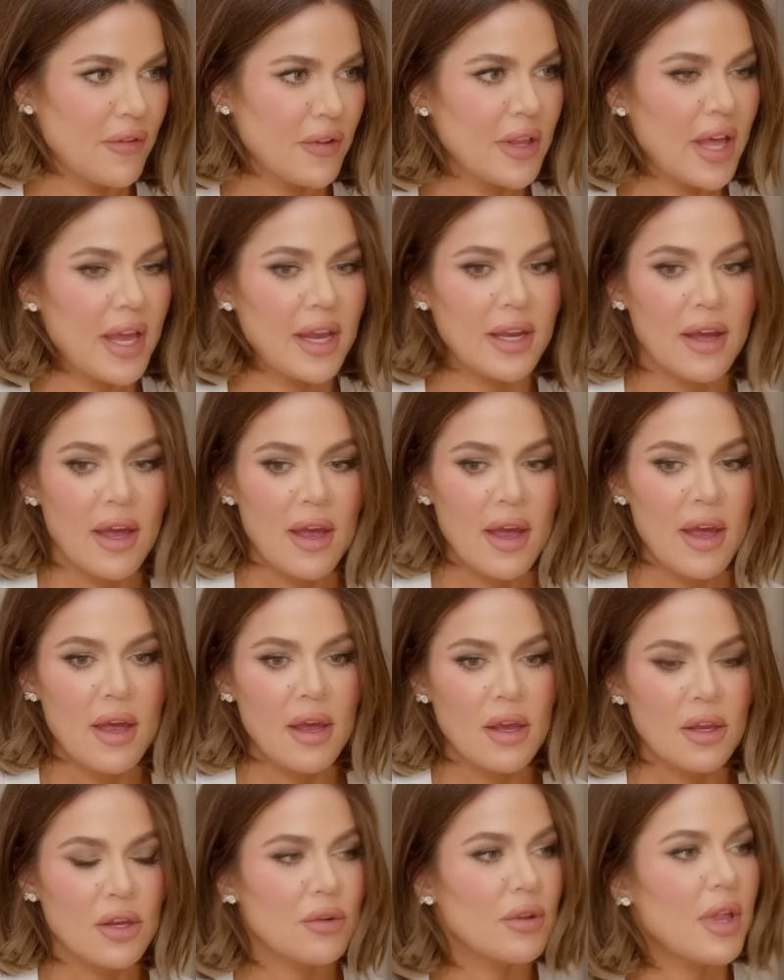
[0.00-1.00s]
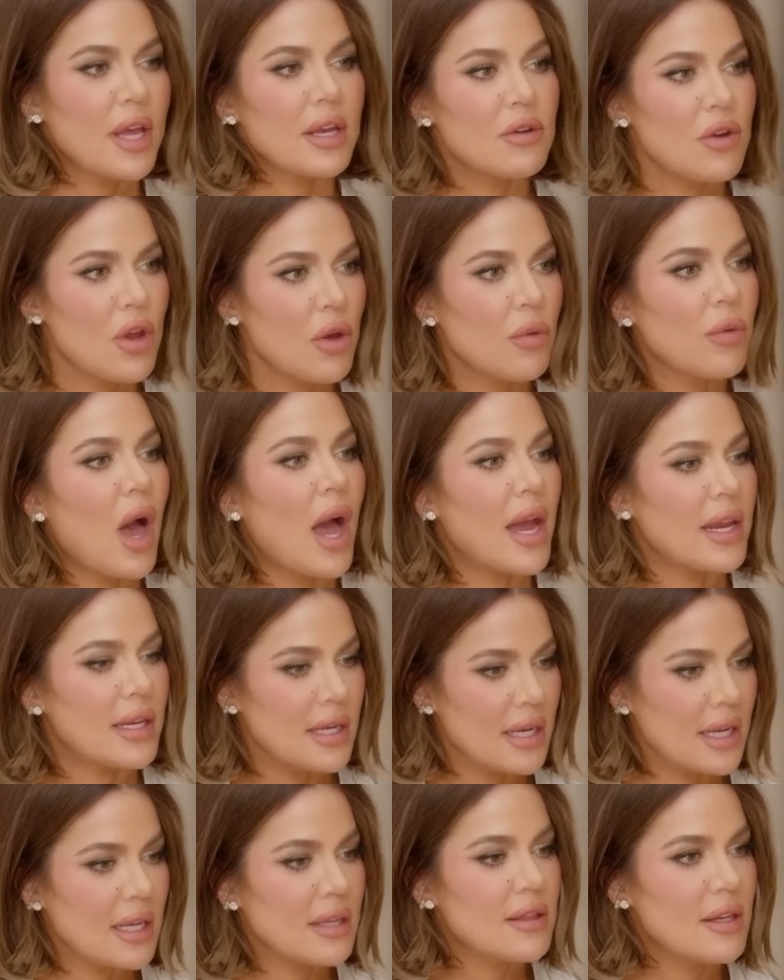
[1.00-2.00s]
Like, you're like, no, I
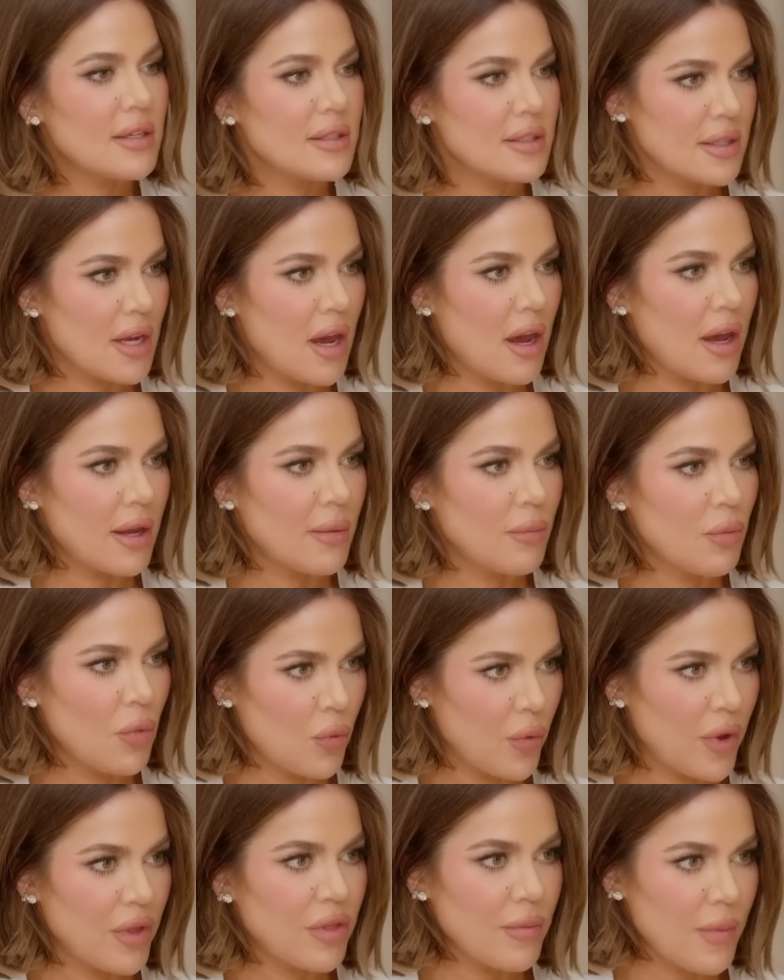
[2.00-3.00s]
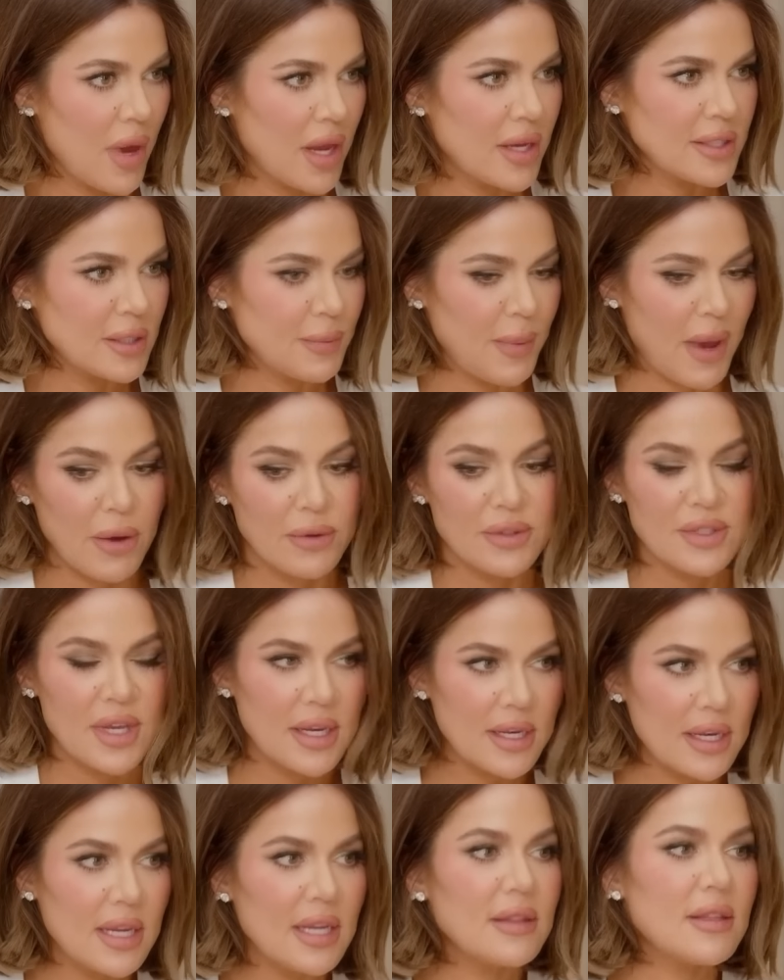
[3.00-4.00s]
need this time with my spouse. I
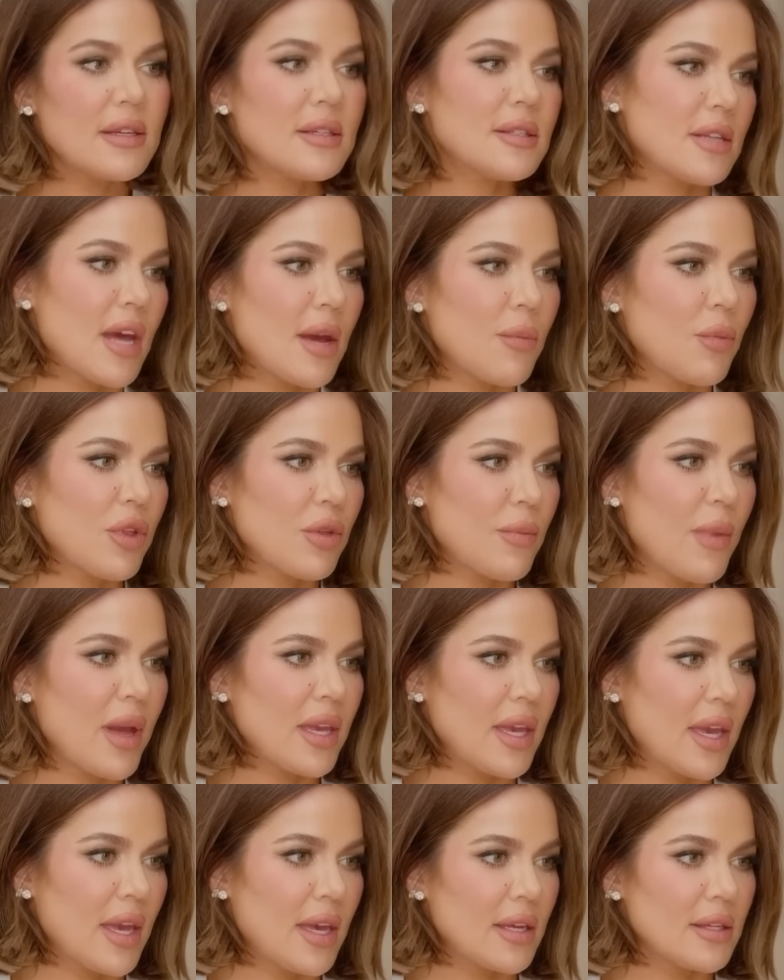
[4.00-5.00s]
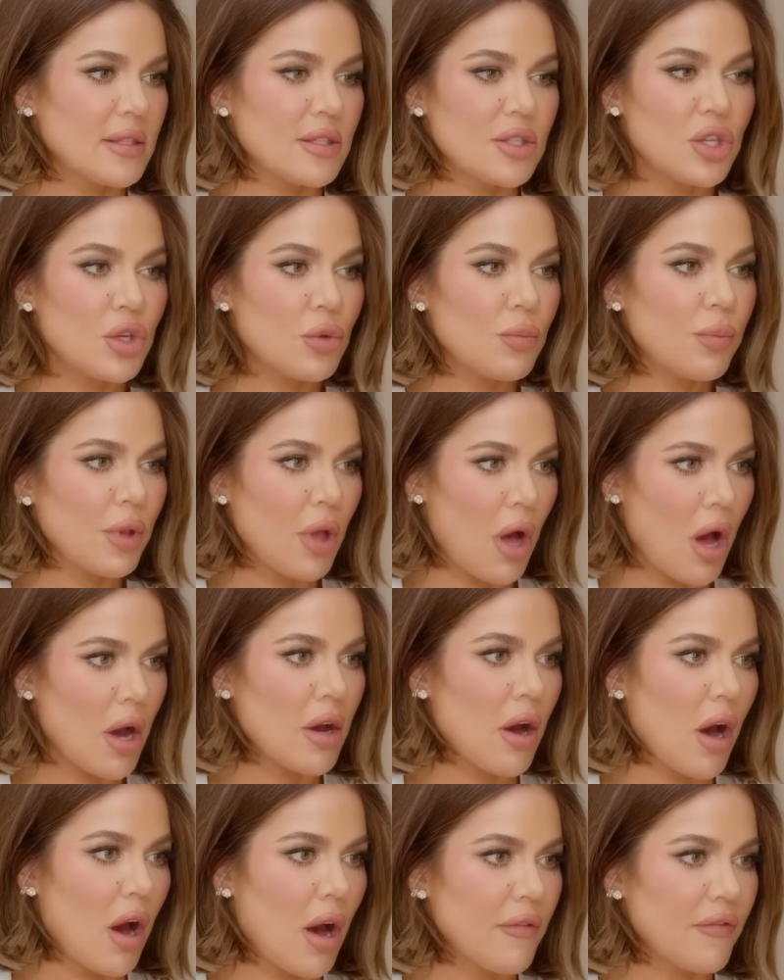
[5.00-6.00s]
need this time with my kids. You
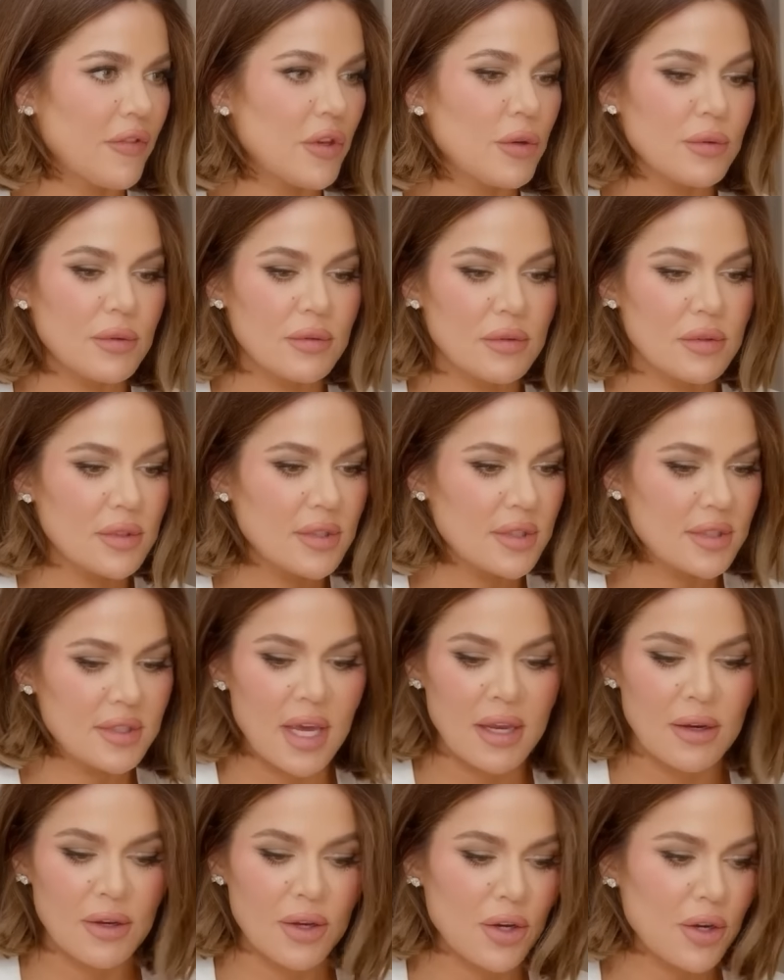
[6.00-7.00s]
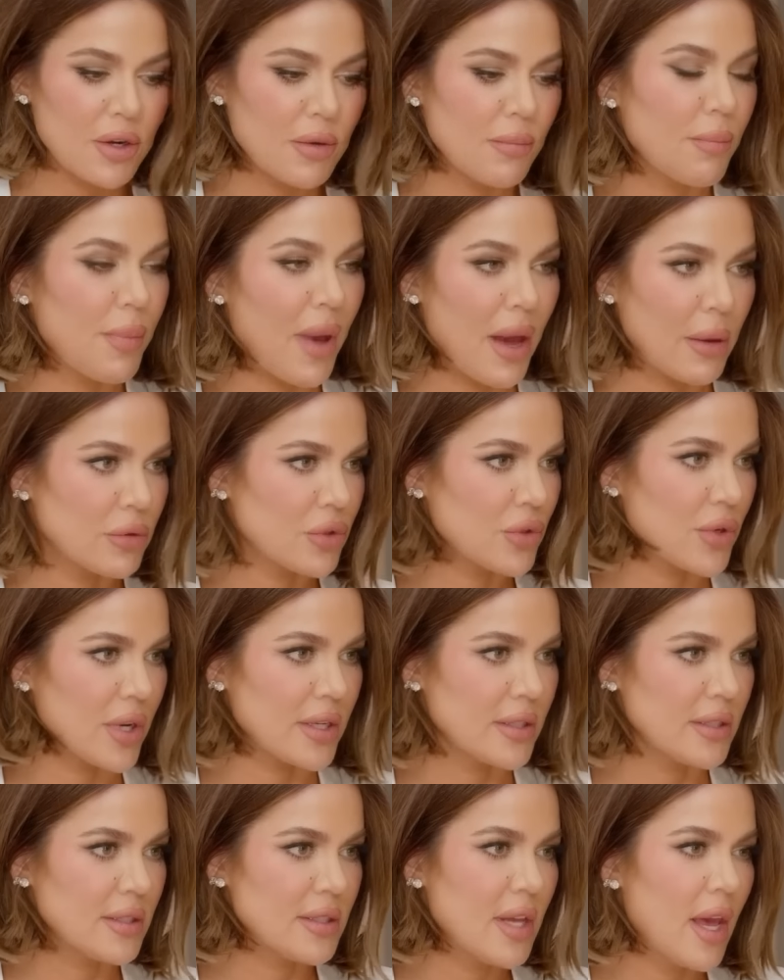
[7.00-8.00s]
block off, you set your
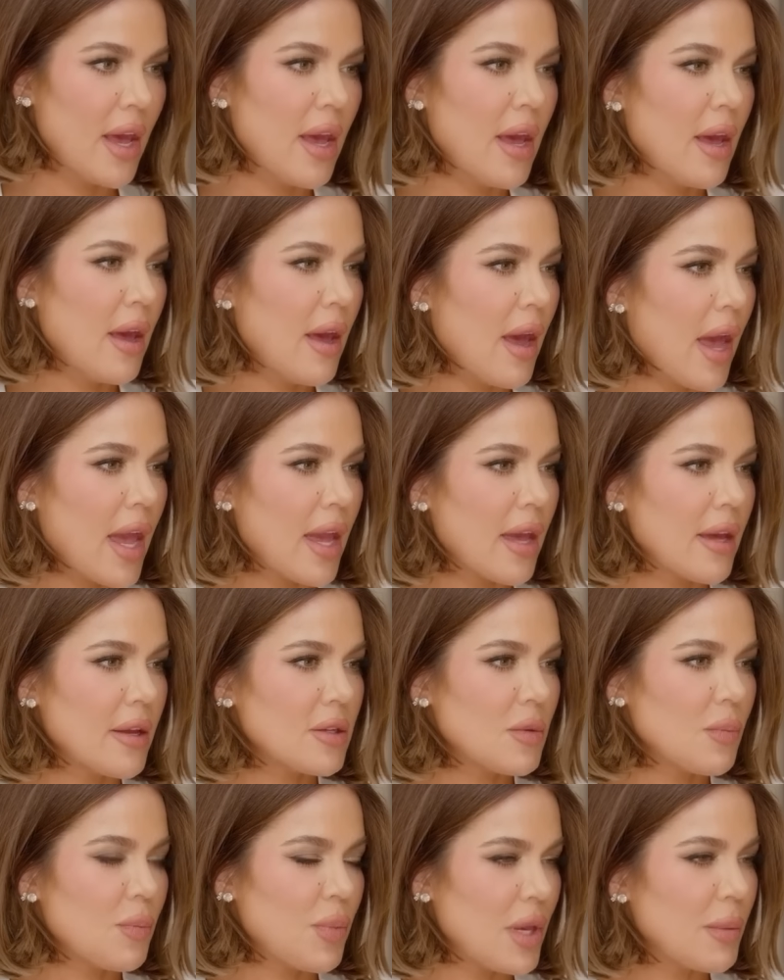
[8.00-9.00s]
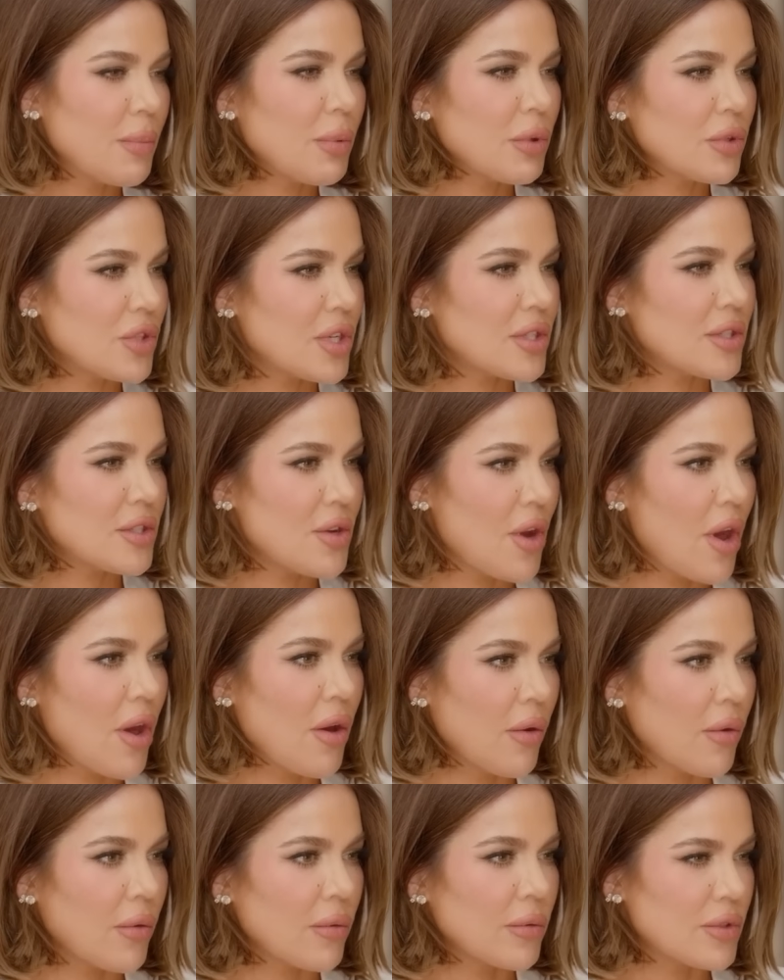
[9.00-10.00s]
boundaries, and people just
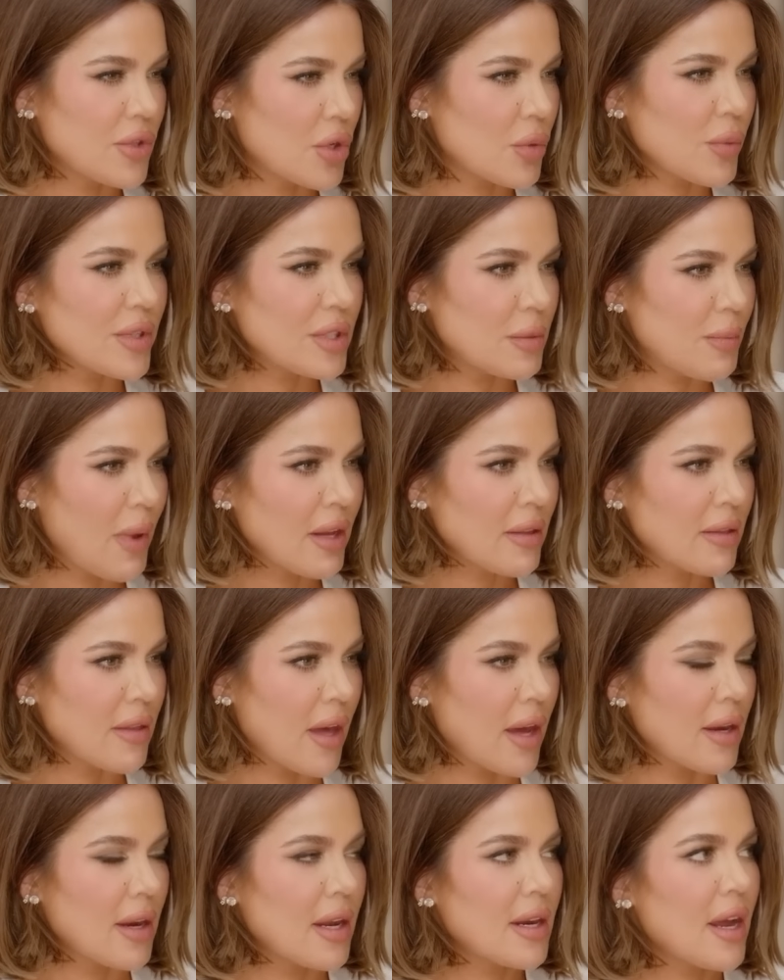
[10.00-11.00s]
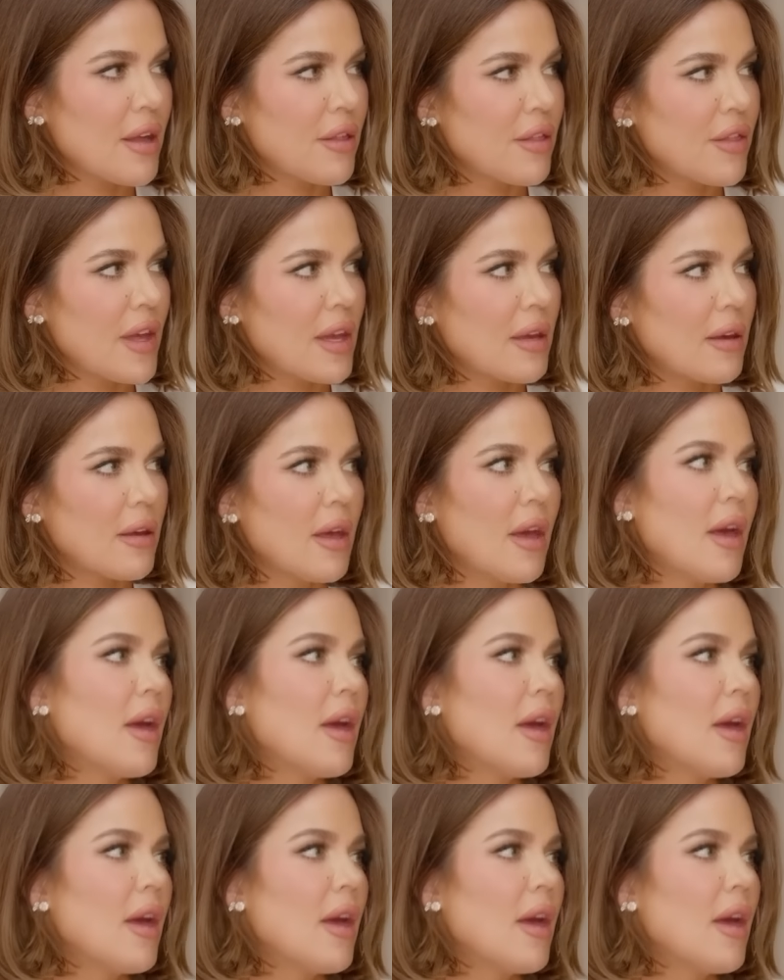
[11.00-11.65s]
know to respect that. And I think